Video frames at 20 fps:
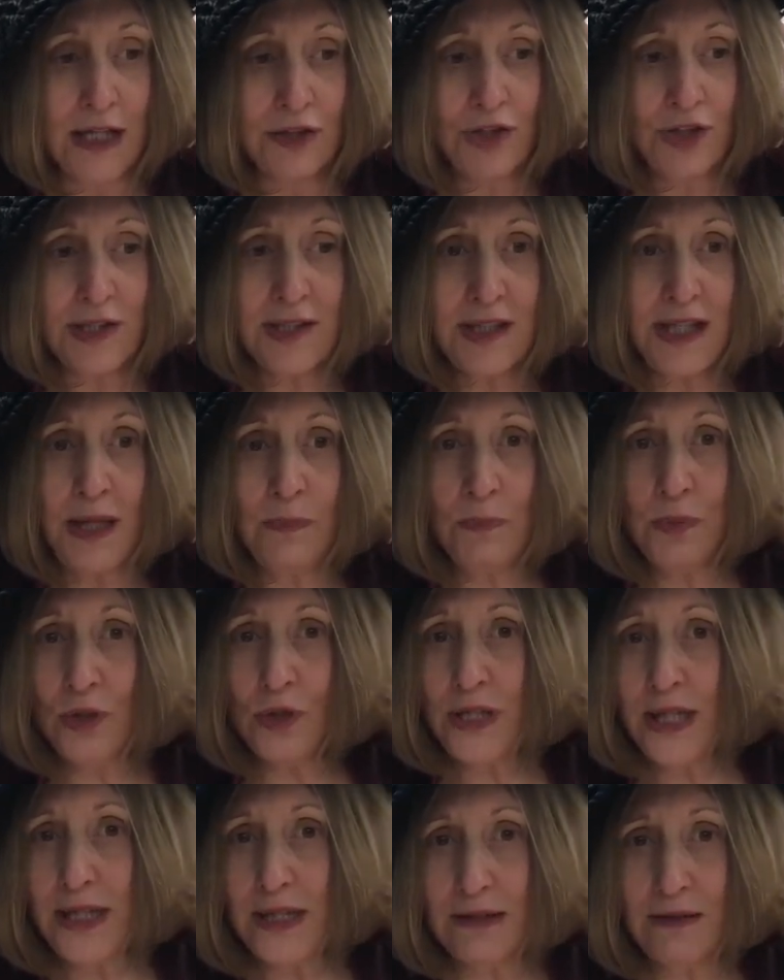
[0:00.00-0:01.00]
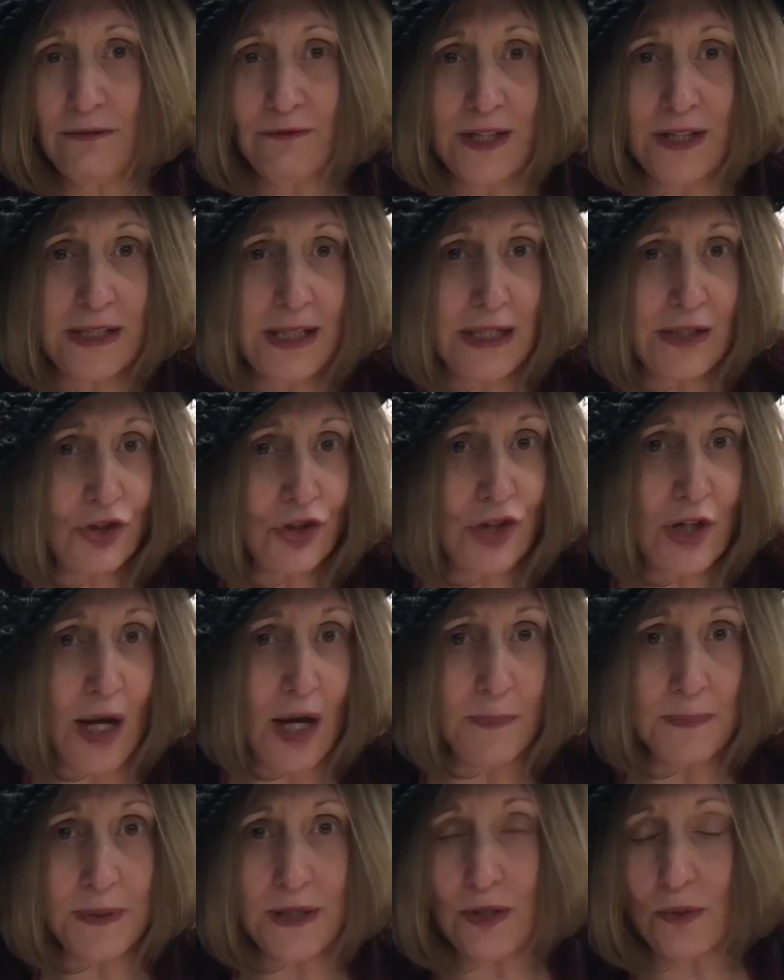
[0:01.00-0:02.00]
Just keep looking in the vintage
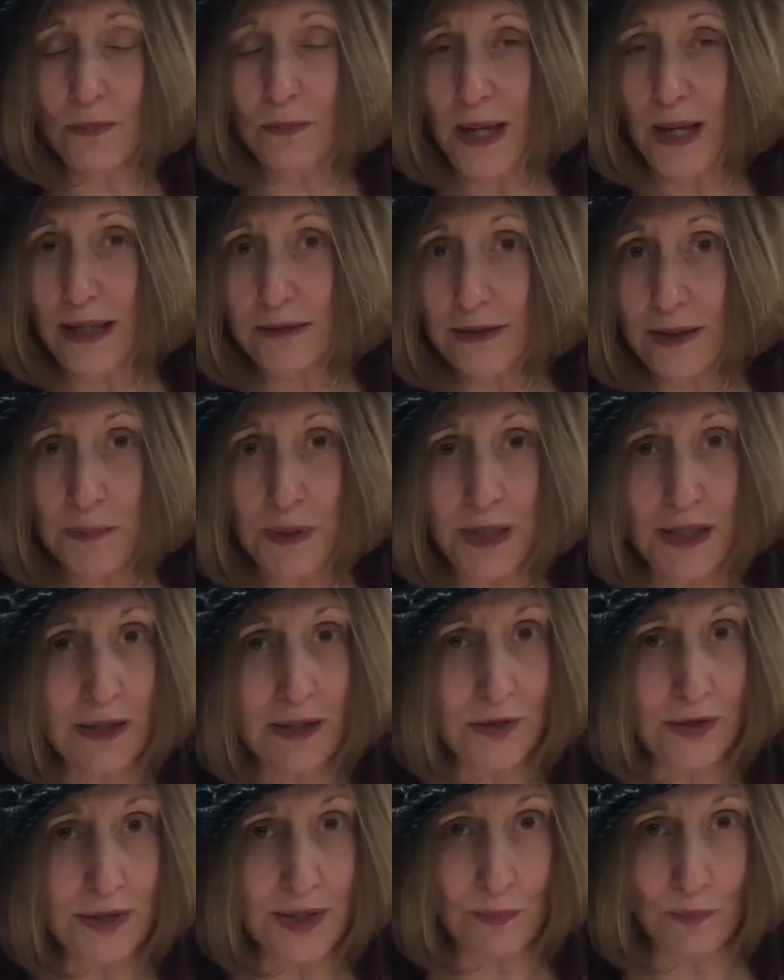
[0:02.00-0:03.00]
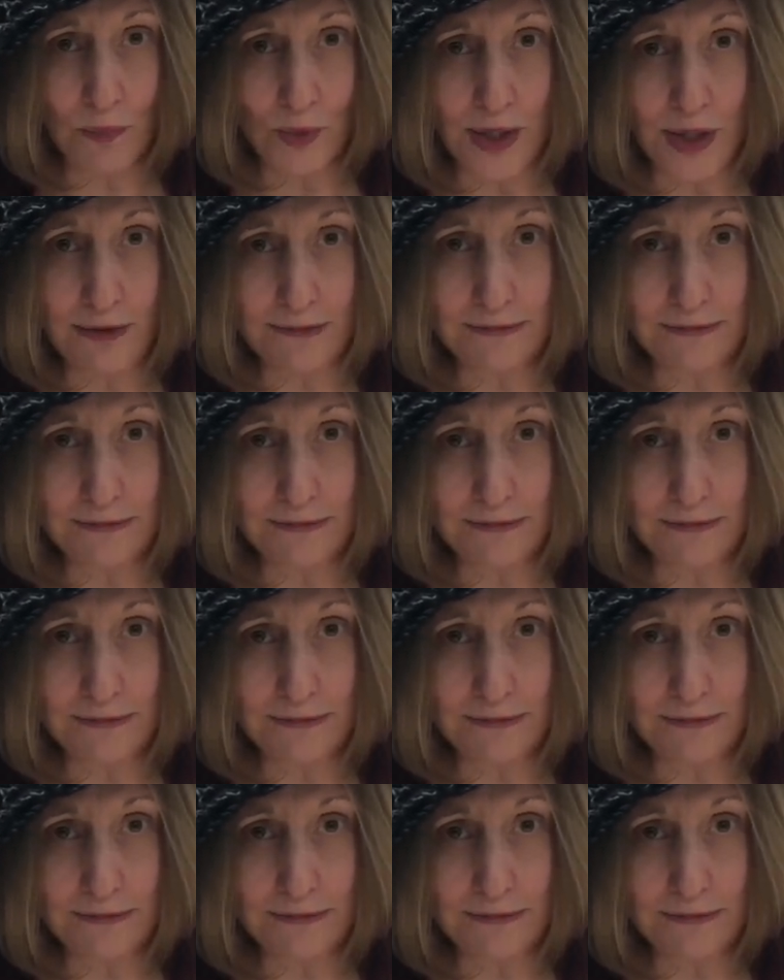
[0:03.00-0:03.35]
shops. They're bound to be there somewhere.